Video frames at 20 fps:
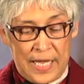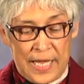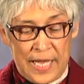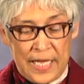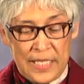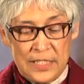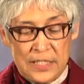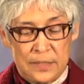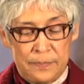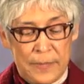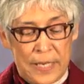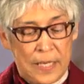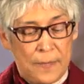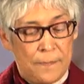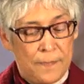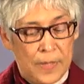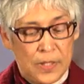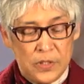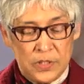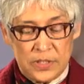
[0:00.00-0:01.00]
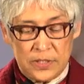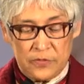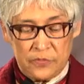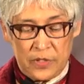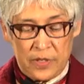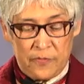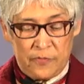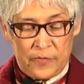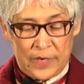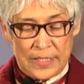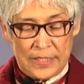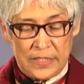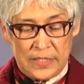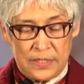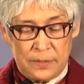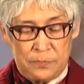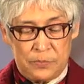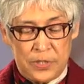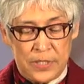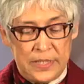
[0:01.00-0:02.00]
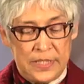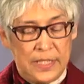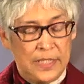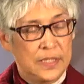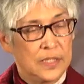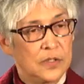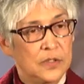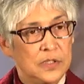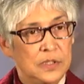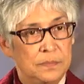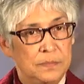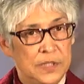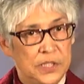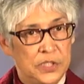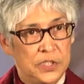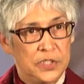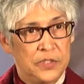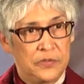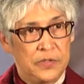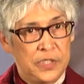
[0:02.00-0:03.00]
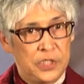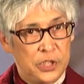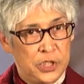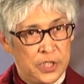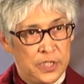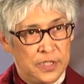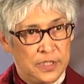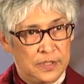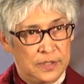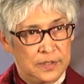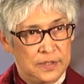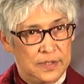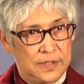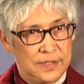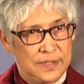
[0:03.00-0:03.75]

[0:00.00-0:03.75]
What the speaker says: and spent most of their funds printing those missionary journals.